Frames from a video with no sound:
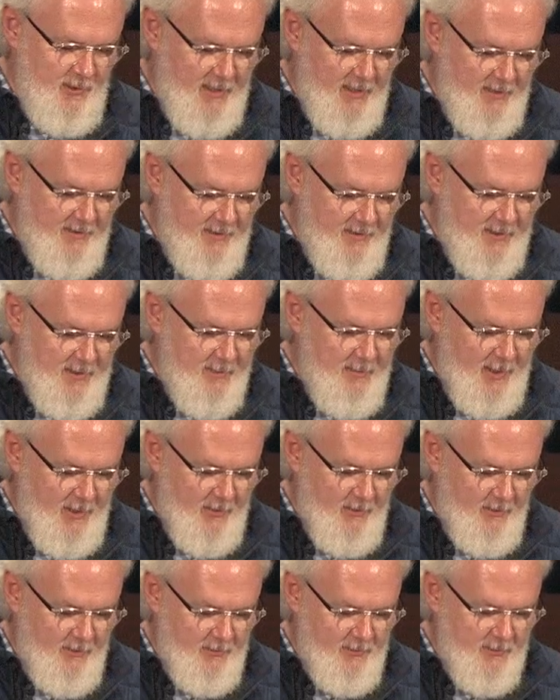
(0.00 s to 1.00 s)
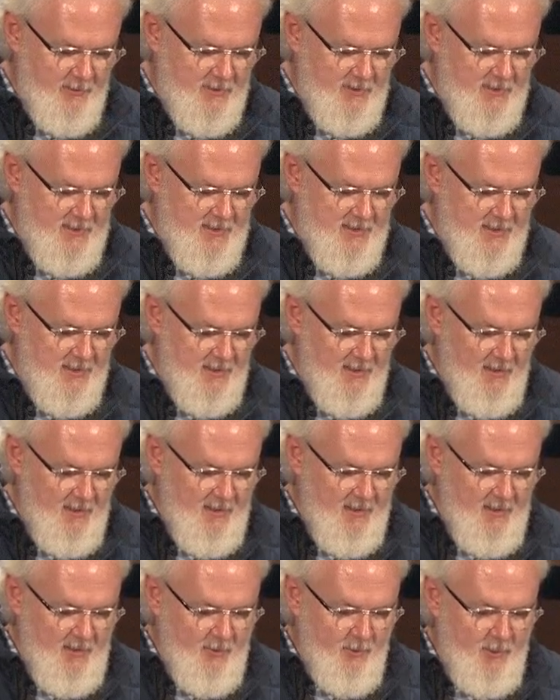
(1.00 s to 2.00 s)
I think about all those things.
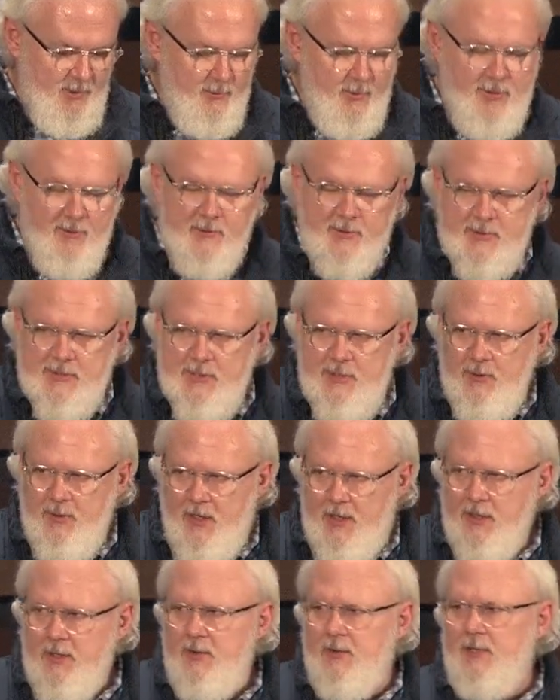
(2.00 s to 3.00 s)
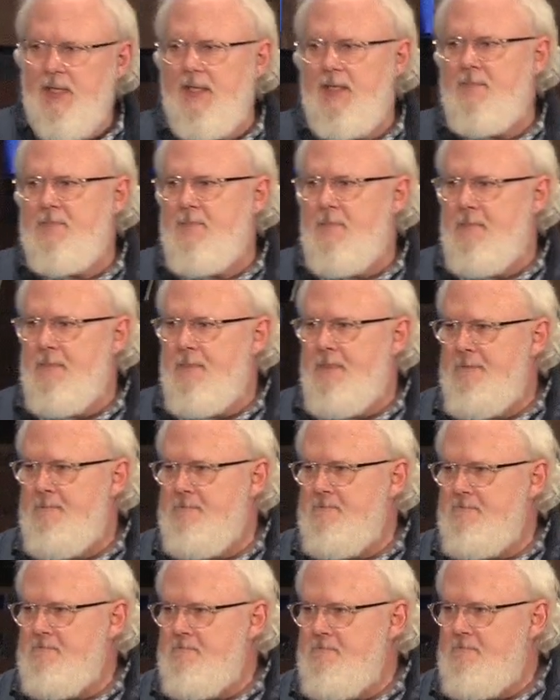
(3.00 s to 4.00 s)
When do we ever see you hungry?
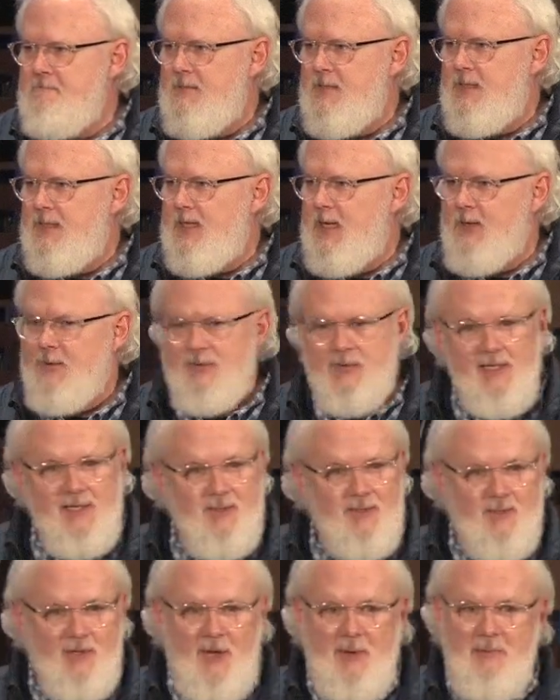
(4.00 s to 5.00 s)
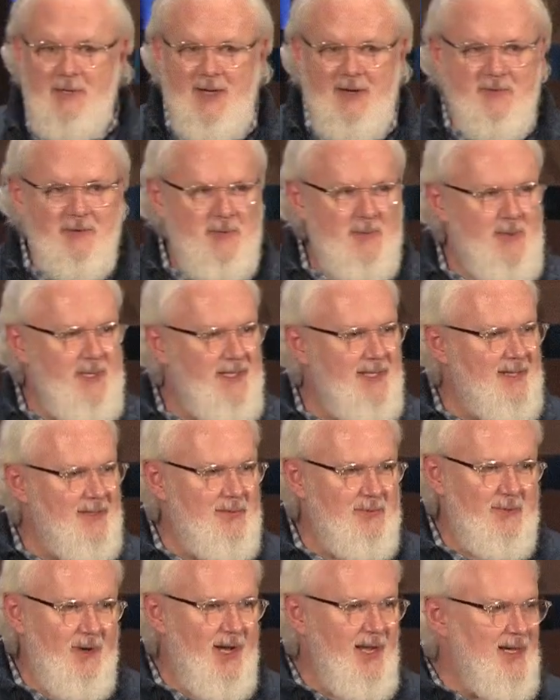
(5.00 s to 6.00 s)
Got to say, you saw me every week on
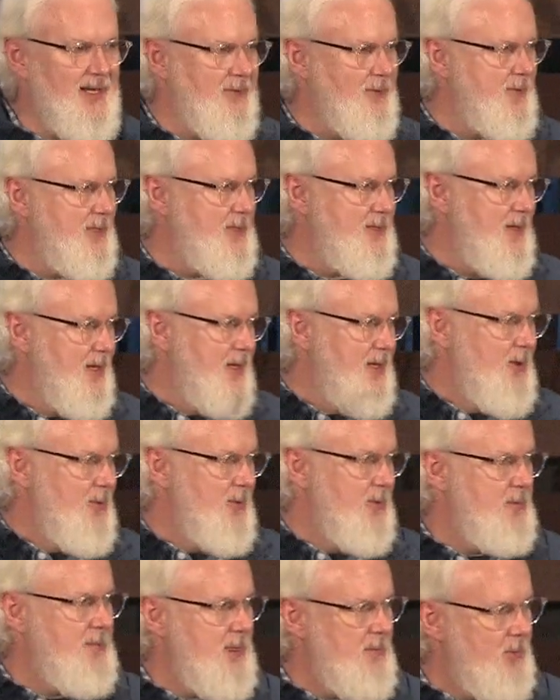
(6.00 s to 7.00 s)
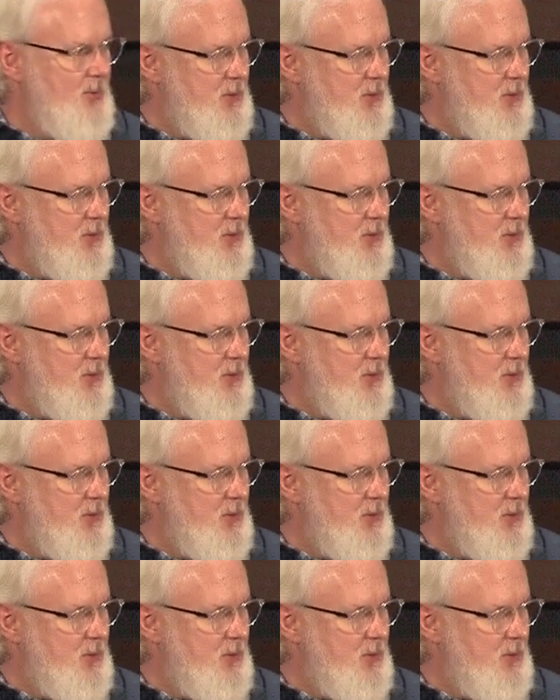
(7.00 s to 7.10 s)
Friday when people